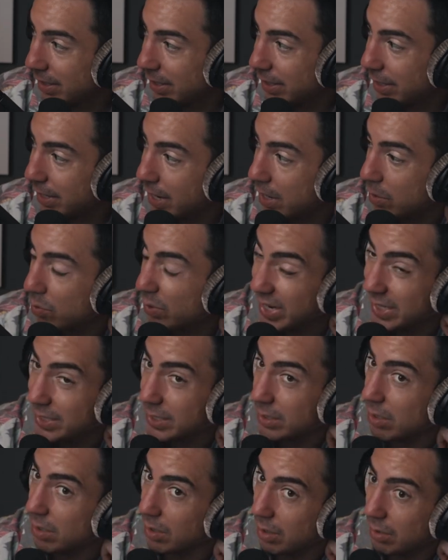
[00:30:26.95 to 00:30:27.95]
And when I
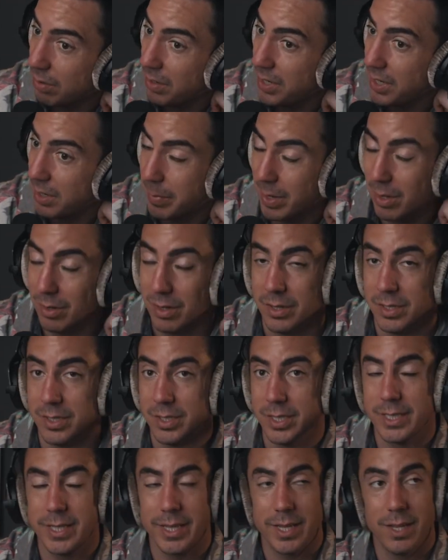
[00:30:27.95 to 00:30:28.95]
start learning about
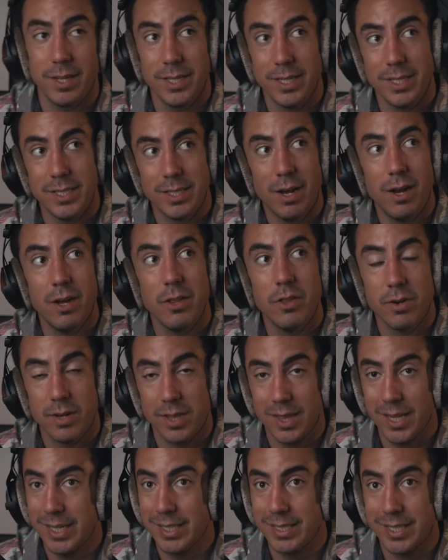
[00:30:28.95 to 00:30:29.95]
these other
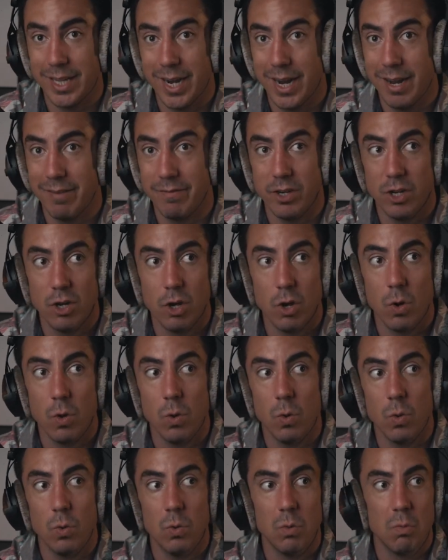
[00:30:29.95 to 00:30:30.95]
things that I have
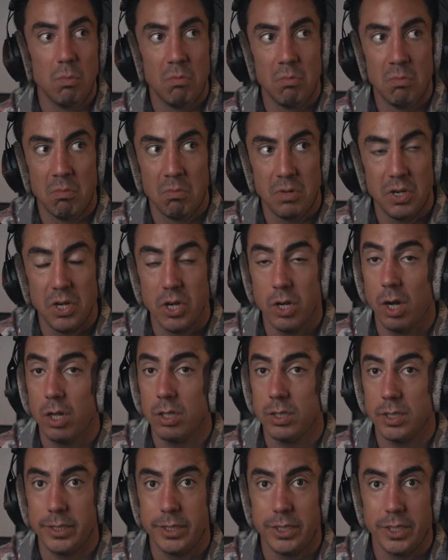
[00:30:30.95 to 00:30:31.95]
no
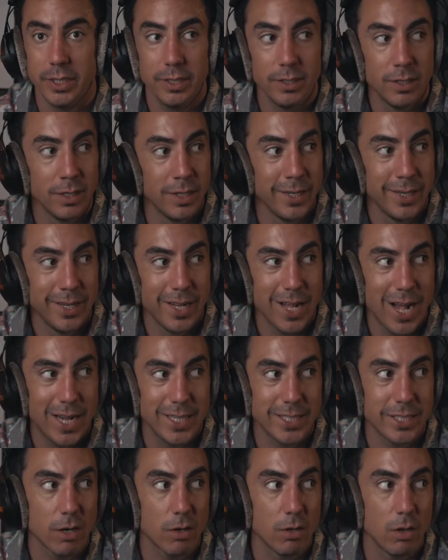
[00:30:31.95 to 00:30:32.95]
knowledge in, I
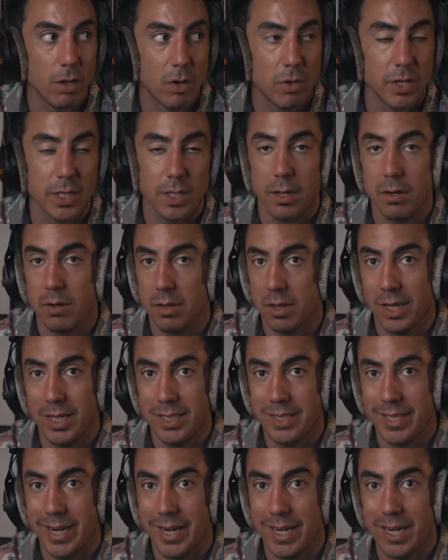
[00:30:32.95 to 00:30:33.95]
start learning little things
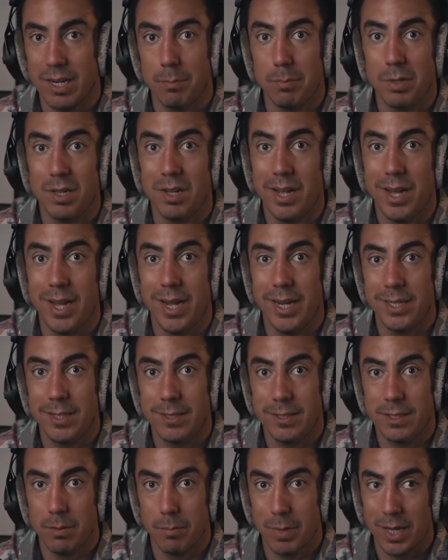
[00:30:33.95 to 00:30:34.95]
that I can apply
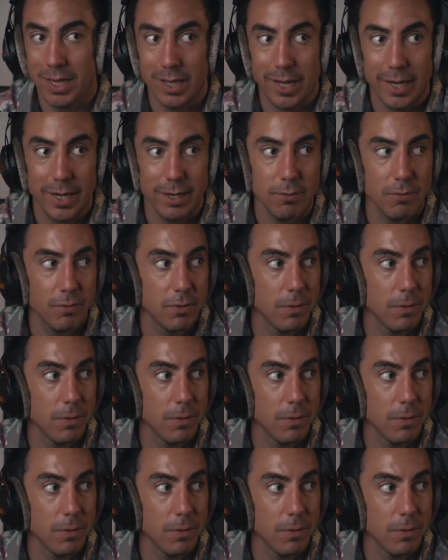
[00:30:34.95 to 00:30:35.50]
to my life.